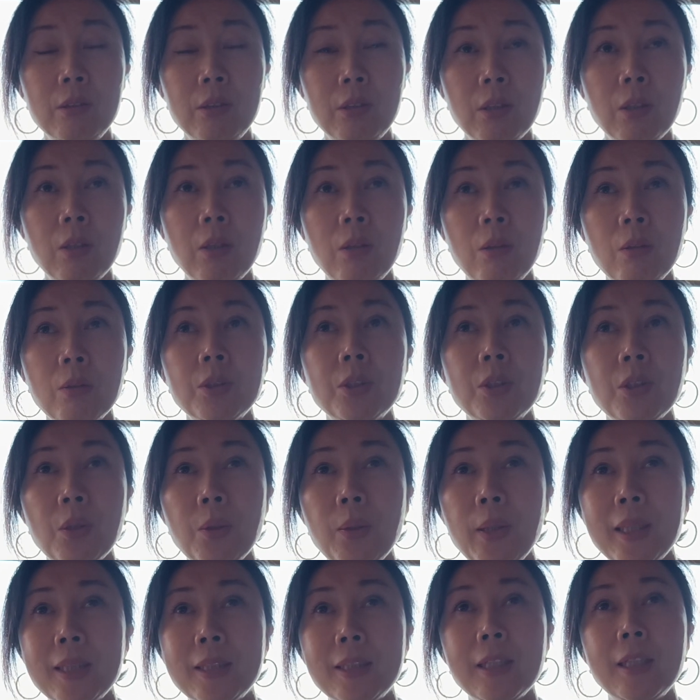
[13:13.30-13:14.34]
So
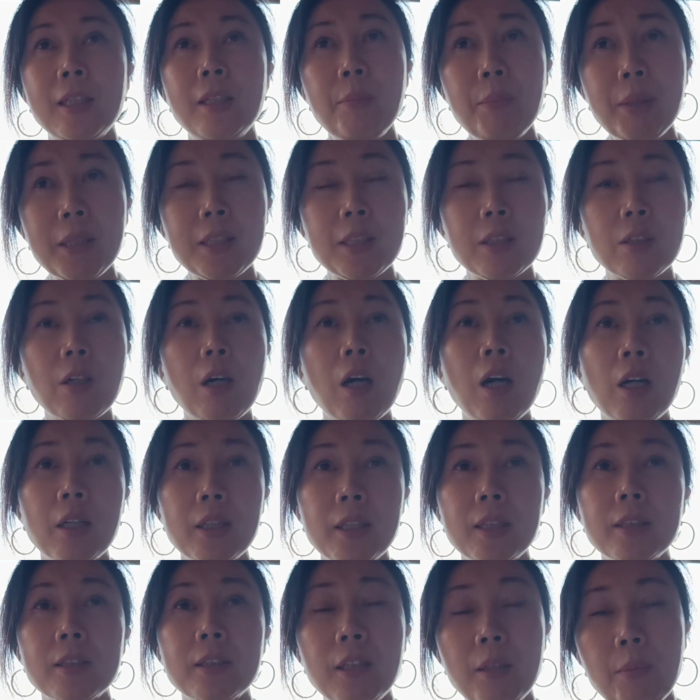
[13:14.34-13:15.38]
it's a limited
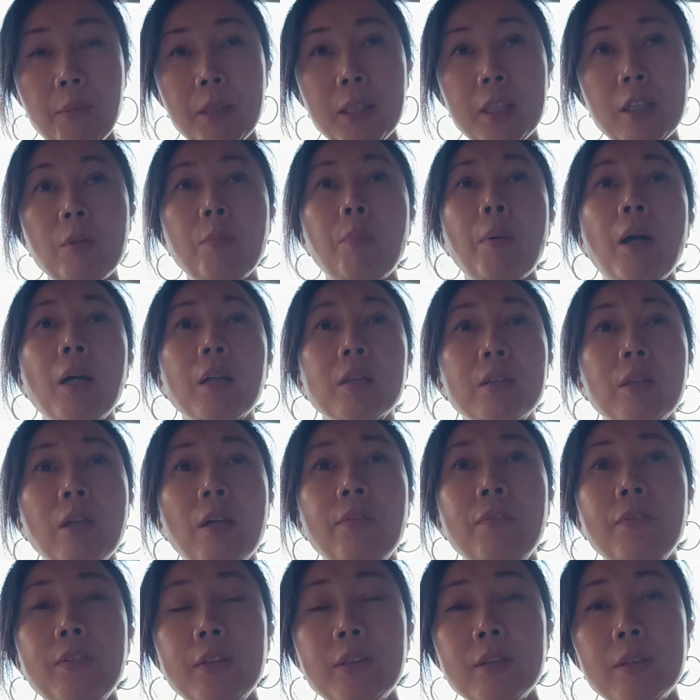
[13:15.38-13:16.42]
audience, limited box
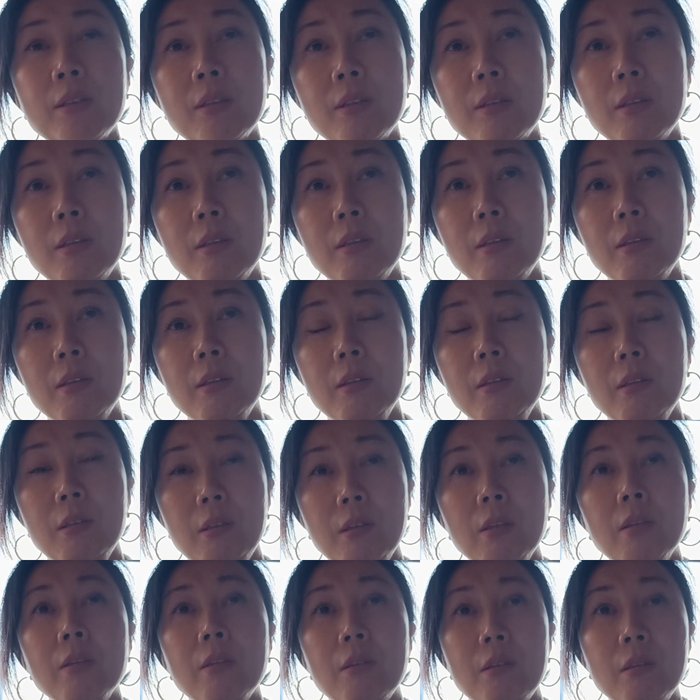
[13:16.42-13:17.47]
office.
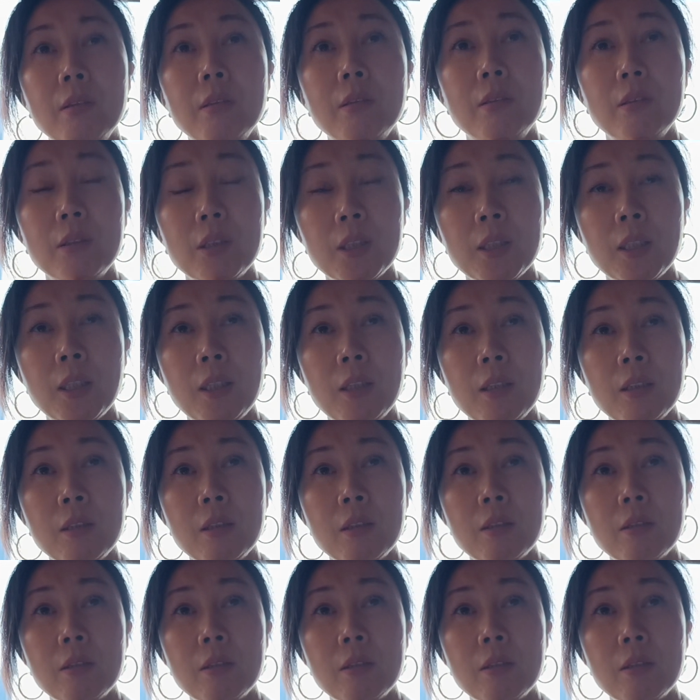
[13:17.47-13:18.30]
Yes.